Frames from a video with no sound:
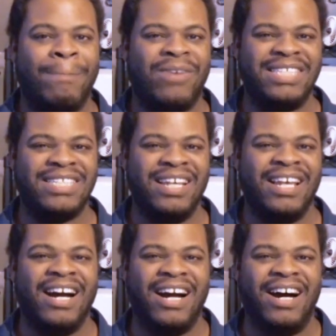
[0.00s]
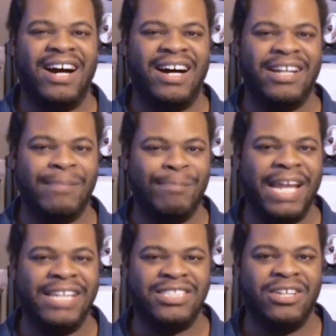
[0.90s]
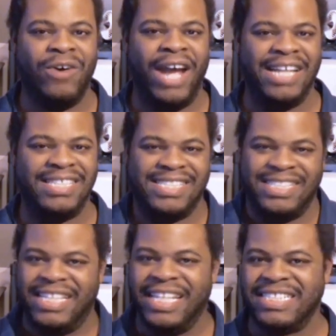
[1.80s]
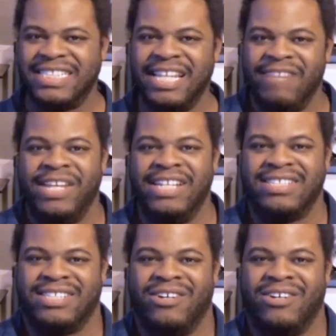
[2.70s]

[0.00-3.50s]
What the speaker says: Plus, the main show had six events,